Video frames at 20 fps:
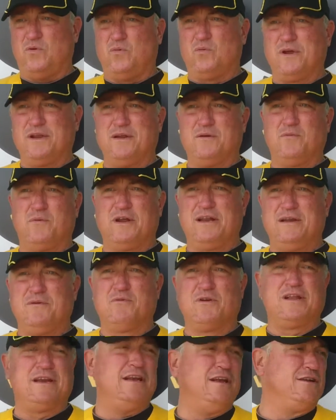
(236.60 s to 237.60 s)
We
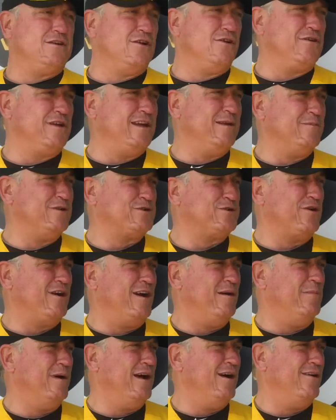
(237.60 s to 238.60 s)
really didn't go get him to
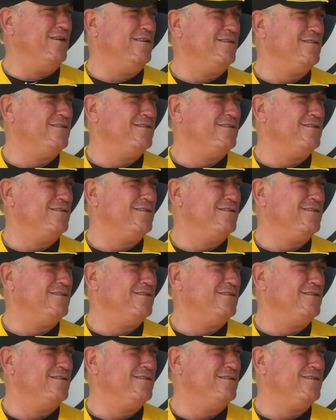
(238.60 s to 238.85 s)
try him out.